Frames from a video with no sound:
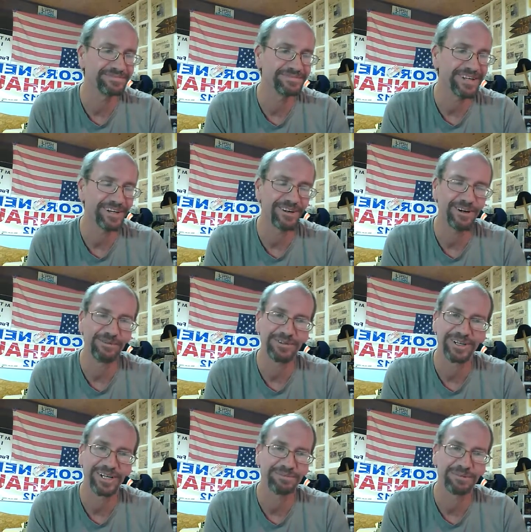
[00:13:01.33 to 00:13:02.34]
got caught with a
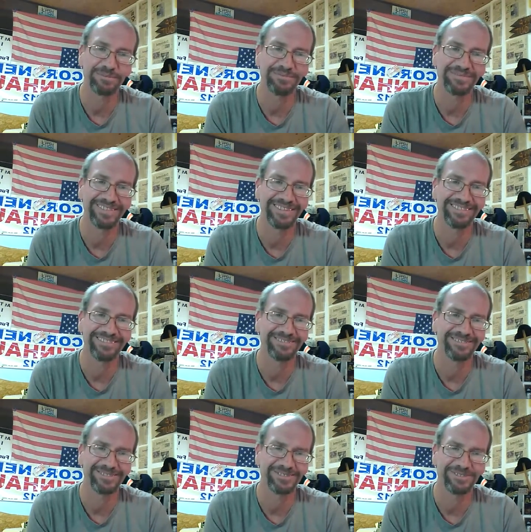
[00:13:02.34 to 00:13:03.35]
couple, was